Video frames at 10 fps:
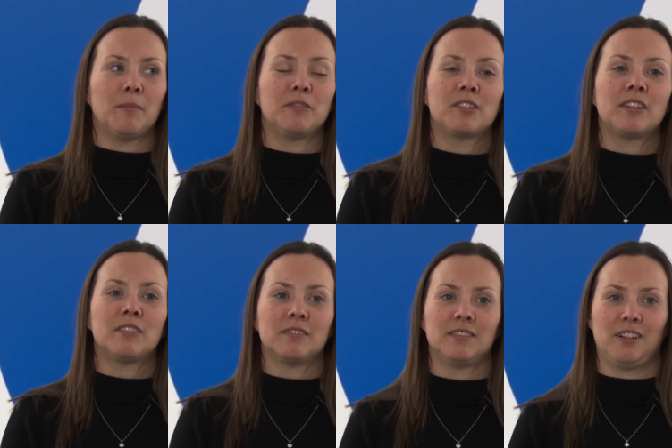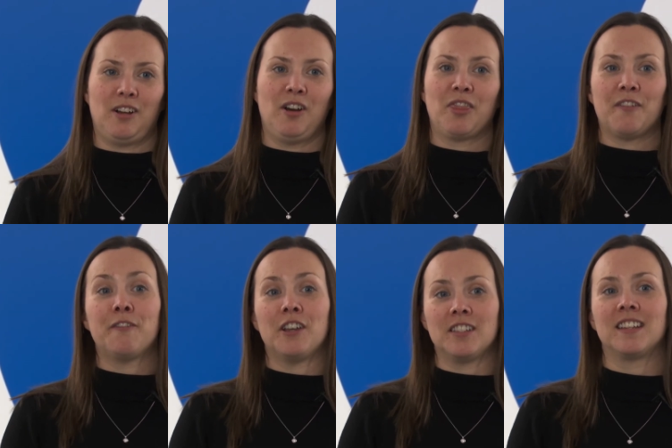I'm still on the
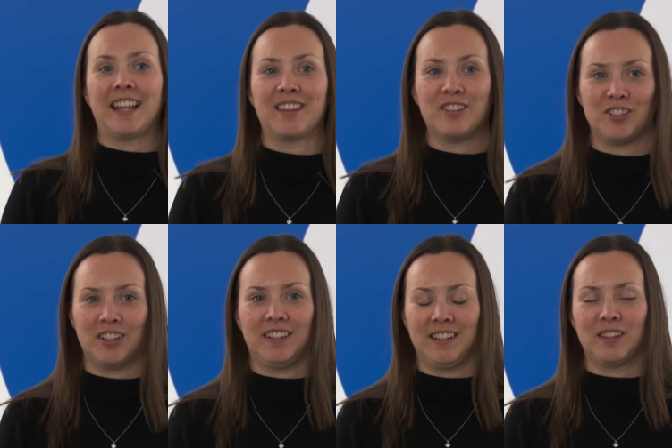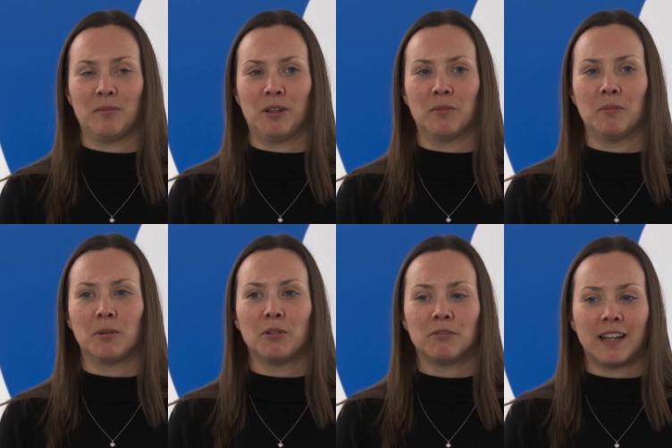first leg of the journey at the moment,
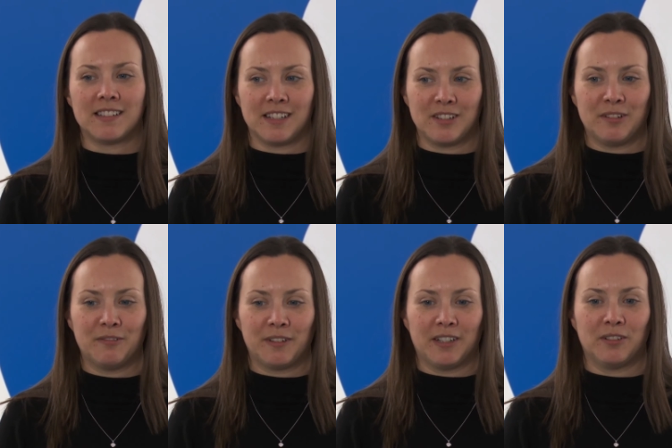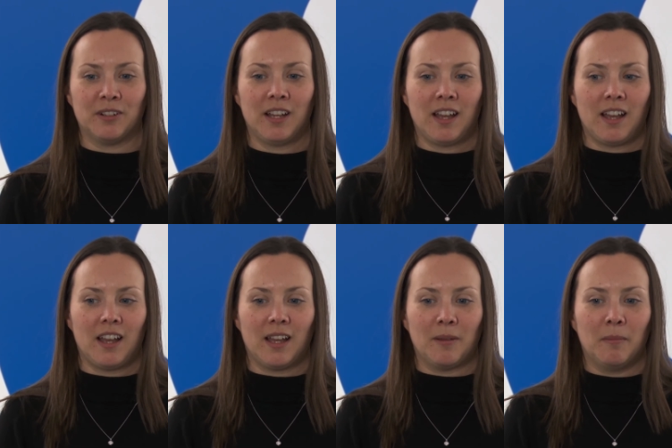but already I do feel
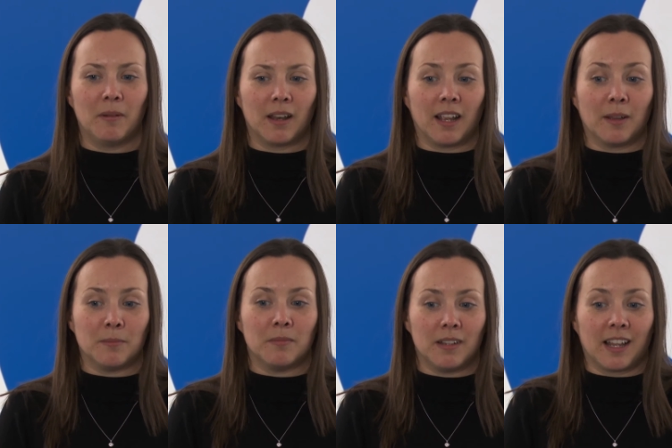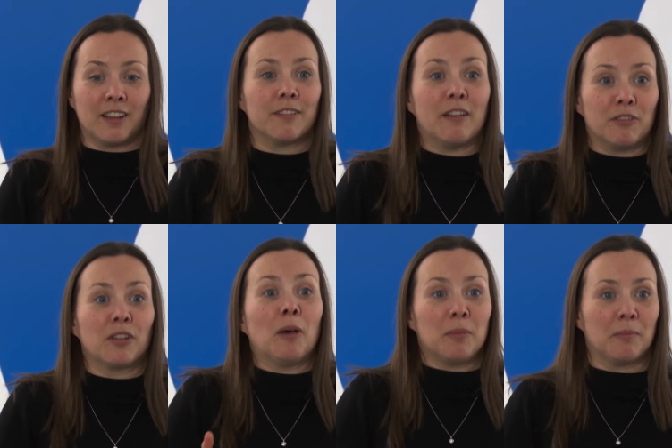like I've levelled
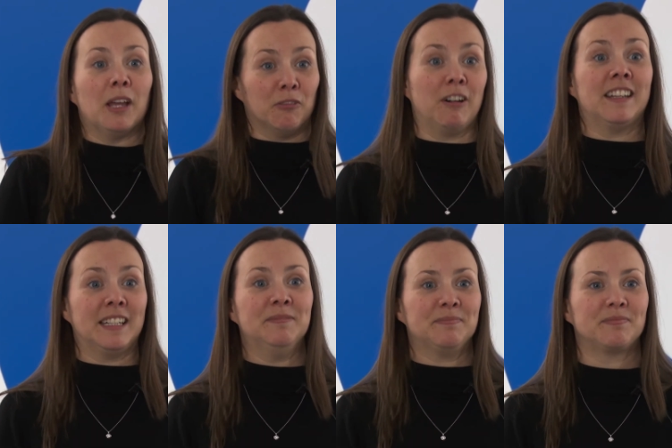up a bit already.